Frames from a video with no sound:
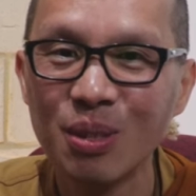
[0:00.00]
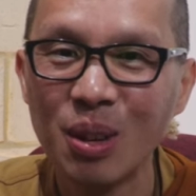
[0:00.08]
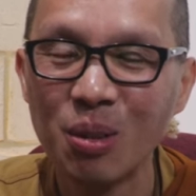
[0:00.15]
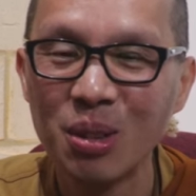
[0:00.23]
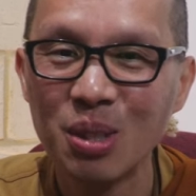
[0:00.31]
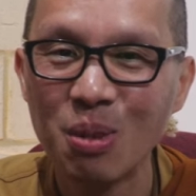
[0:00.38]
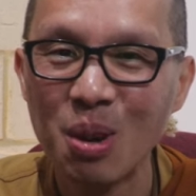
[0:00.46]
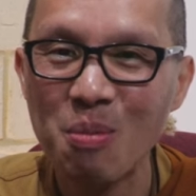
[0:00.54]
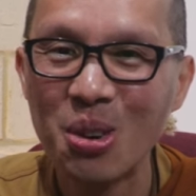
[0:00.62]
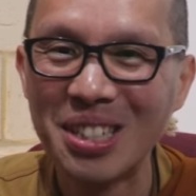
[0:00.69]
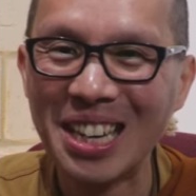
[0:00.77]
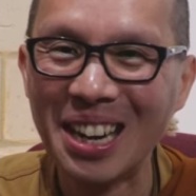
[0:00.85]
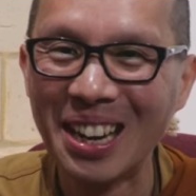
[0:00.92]
always one
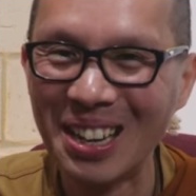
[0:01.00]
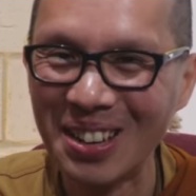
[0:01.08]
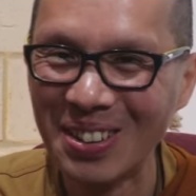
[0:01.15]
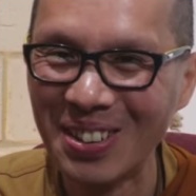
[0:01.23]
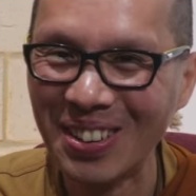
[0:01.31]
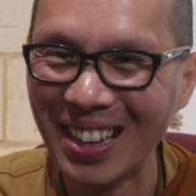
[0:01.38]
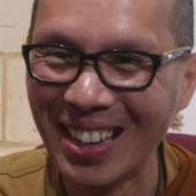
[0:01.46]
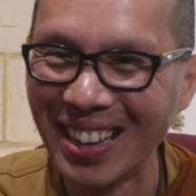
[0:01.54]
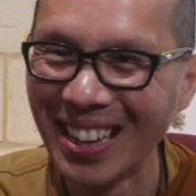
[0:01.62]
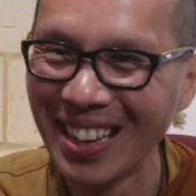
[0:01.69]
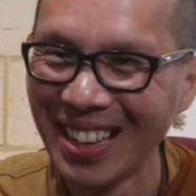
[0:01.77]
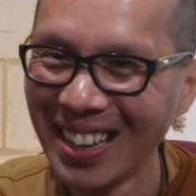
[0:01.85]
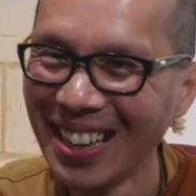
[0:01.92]
more time.